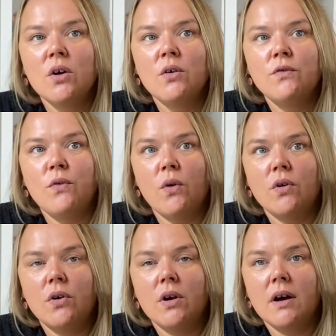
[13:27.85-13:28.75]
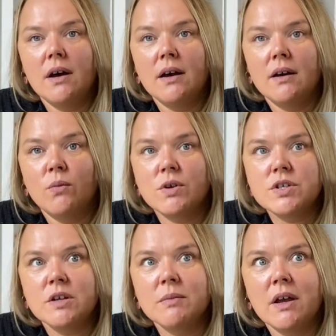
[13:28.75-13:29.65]
for
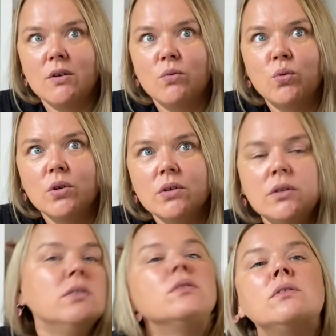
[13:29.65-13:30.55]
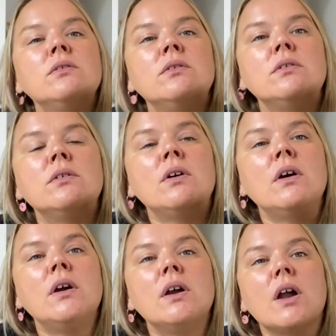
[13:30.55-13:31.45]
washing my wool
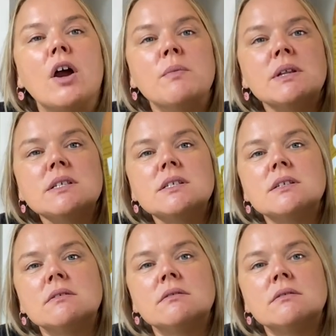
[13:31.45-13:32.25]
garments.